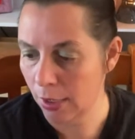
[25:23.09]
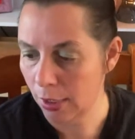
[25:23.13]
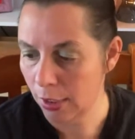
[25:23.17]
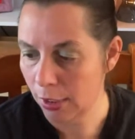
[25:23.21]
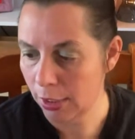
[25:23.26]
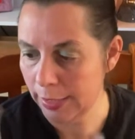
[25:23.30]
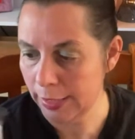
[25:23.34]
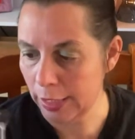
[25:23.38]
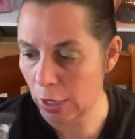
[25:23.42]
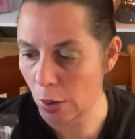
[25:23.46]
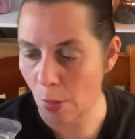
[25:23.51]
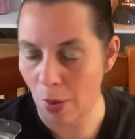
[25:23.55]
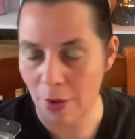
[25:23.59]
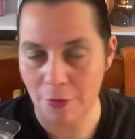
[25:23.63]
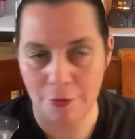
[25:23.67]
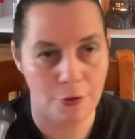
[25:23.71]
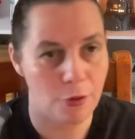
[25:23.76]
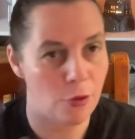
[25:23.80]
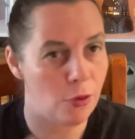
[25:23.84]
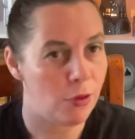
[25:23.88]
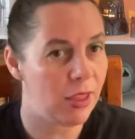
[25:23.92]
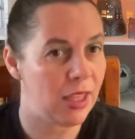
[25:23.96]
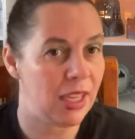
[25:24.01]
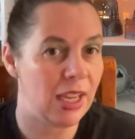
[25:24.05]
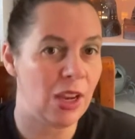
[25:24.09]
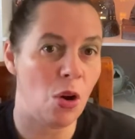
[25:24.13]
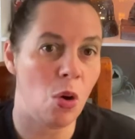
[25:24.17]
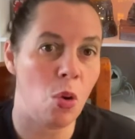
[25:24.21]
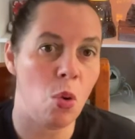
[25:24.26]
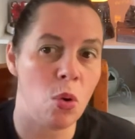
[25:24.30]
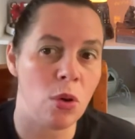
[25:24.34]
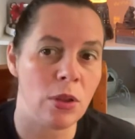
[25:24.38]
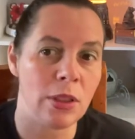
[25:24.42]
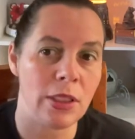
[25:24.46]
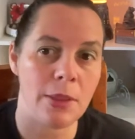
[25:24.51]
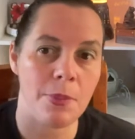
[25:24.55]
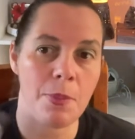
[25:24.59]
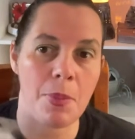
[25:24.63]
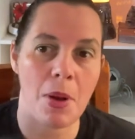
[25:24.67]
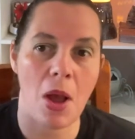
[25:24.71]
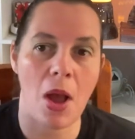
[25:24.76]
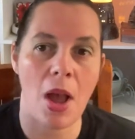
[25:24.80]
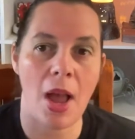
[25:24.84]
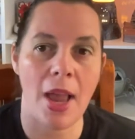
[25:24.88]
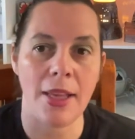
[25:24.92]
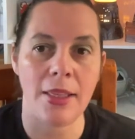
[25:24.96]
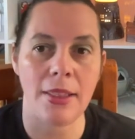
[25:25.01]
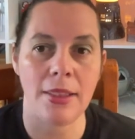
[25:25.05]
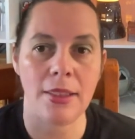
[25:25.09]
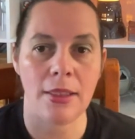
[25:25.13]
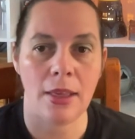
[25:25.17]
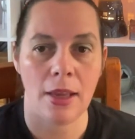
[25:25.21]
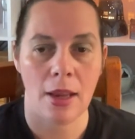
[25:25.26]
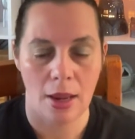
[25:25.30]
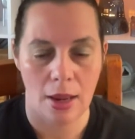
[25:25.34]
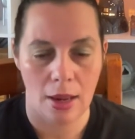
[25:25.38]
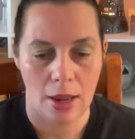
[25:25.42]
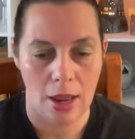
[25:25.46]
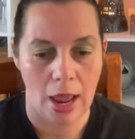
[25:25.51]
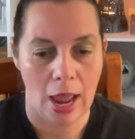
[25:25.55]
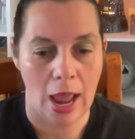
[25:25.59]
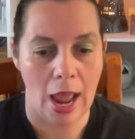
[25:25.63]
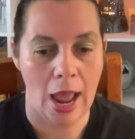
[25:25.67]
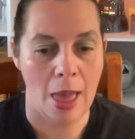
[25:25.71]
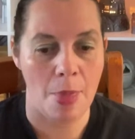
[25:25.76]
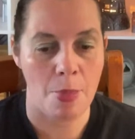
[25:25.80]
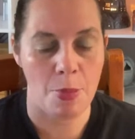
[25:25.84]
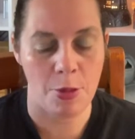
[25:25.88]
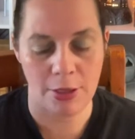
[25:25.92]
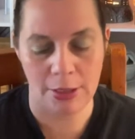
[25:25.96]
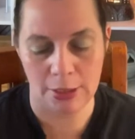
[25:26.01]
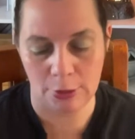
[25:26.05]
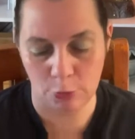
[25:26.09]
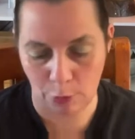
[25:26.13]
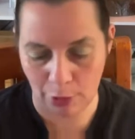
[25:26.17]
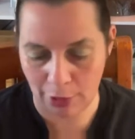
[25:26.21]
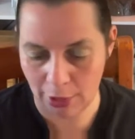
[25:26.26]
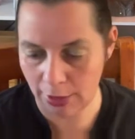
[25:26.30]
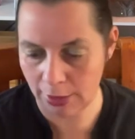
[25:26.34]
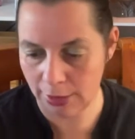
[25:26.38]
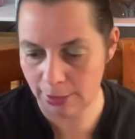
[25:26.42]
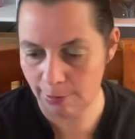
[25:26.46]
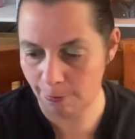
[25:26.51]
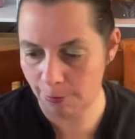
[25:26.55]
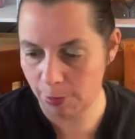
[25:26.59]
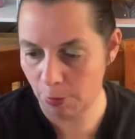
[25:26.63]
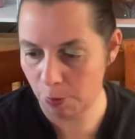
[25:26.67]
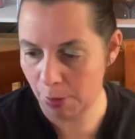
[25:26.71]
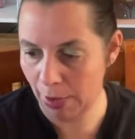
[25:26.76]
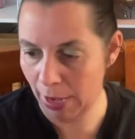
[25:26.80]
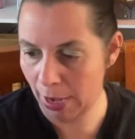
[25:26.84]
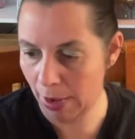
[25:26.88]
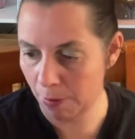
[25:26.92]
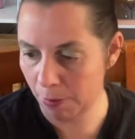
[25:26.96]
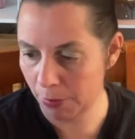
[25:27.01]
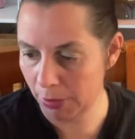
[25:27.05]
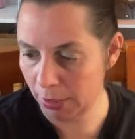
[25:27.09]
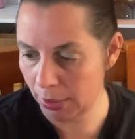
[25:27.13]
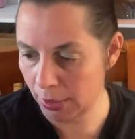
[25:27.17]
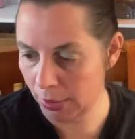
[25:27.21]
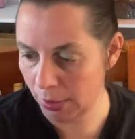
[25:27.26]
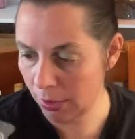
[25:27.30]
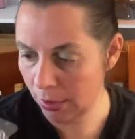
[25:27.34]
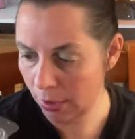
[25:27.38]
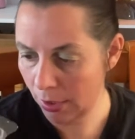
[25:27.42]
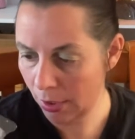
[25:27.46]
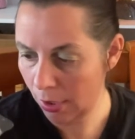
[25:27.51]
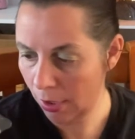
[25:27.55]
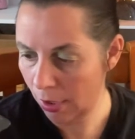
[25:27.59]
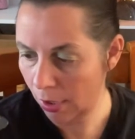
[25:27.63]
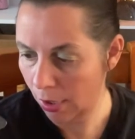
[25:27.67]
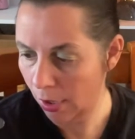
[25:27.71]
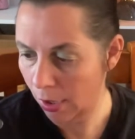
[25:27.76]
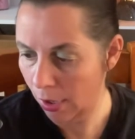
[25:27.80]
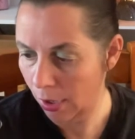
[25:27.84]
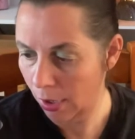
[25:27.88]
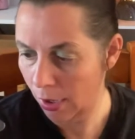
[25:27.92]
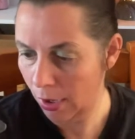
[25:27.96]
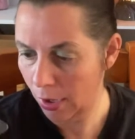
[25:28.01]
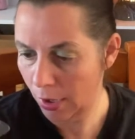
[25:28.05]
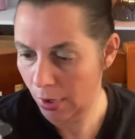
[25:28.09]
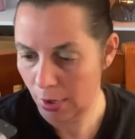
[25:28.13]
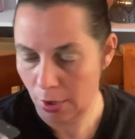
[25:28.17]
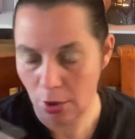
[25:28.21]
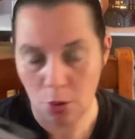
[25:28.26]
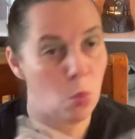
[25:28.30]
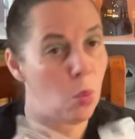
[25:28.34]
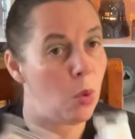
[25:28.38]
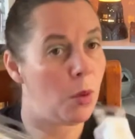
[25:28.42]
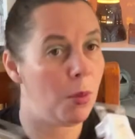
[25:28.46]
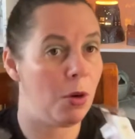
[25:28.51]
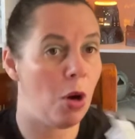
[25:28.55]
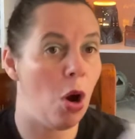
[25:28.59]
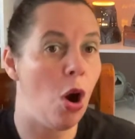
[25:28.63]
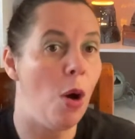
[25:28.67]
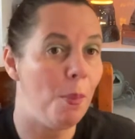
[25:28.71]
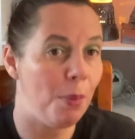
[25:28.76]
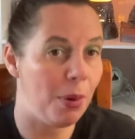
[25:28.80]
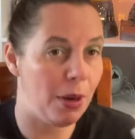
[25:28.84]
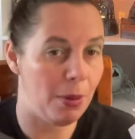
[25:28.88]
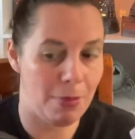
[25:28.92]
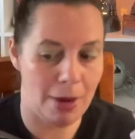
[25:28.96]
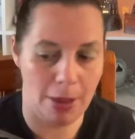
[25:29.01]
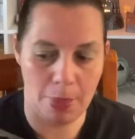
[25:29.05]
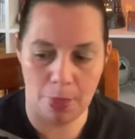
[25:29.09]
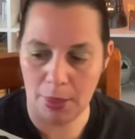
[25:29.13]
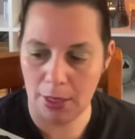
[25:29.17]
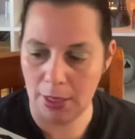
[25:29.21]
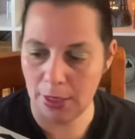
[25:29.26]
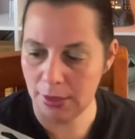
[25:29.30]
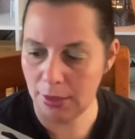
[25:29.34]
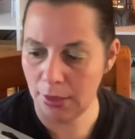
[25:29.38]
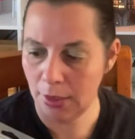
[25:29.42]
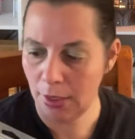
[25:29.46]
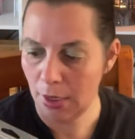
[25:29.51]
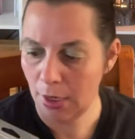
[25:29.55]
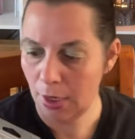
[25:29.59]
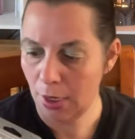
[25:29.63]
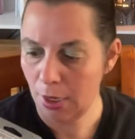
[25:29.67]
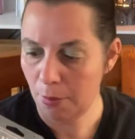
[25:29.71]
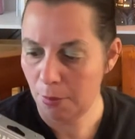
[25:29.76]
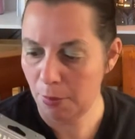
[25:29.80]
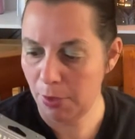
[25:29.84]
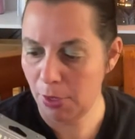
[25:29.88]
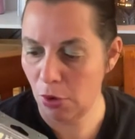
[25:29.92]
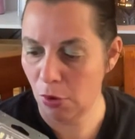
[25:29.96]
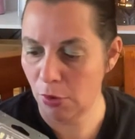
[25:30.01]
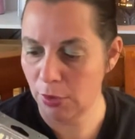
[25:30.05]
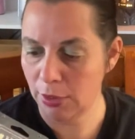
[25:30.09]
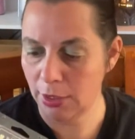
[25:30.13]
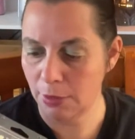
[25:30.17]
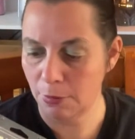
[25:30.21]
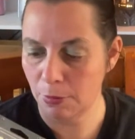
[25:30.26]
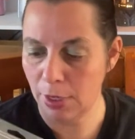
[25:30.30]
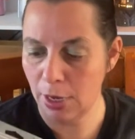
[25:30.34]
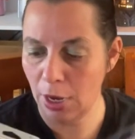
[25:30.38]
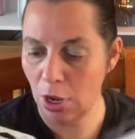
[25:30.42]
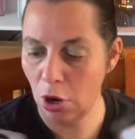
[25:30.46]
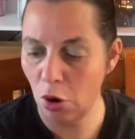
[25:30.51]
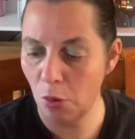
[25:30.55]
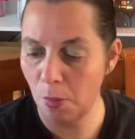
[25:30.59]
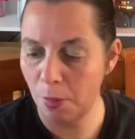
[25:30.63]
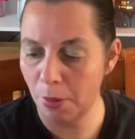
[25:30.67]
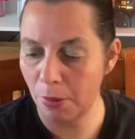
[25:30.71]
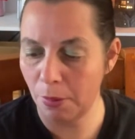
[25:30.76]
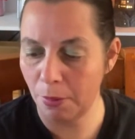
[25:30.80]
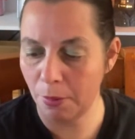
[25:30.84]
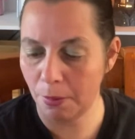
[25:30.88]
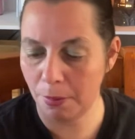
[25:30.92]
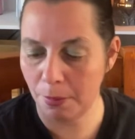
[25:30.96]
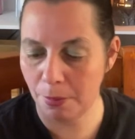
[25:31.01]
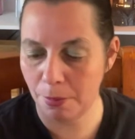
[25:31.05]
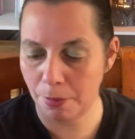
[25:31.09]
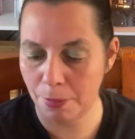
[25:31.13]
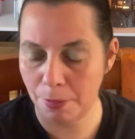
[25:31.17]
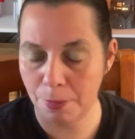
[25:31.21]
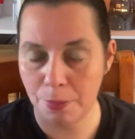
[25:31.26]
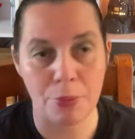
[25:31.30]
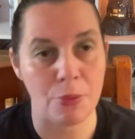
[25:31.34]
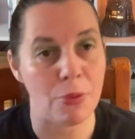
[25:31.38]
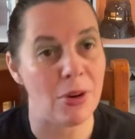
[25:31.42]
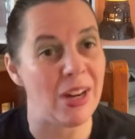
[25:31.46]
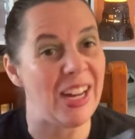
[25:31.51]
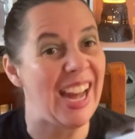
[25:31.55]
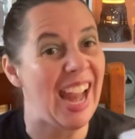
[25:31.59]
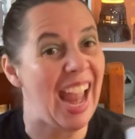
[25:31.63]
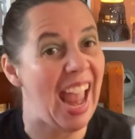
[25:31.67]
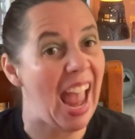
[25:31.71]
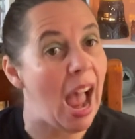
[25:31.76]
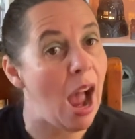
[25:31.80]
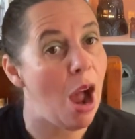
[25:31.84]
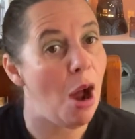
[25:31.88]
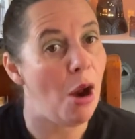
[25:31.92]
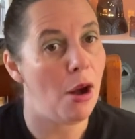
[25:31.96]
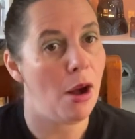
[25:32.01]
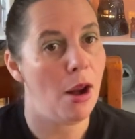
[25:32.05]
So I thought the allspice and the sweetness of the pumpkin would complement this, because it would help bring out